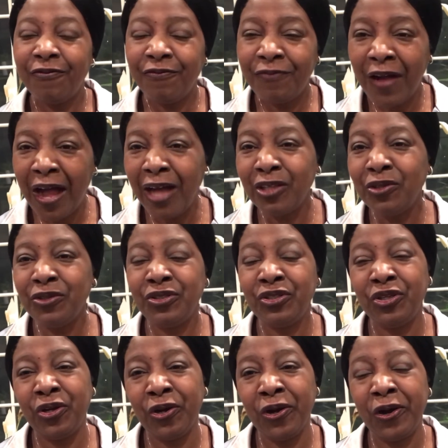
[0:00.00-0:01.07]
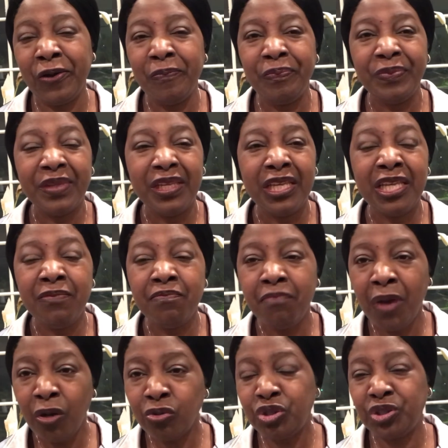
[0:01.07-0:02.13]
follow your
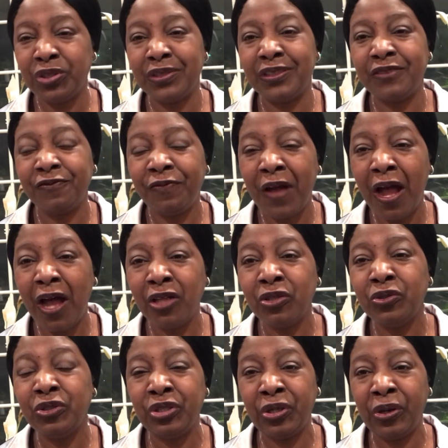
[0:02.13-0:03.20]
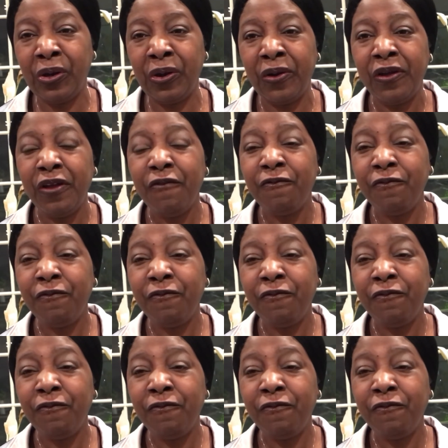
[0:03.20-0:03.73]
emotions, follow your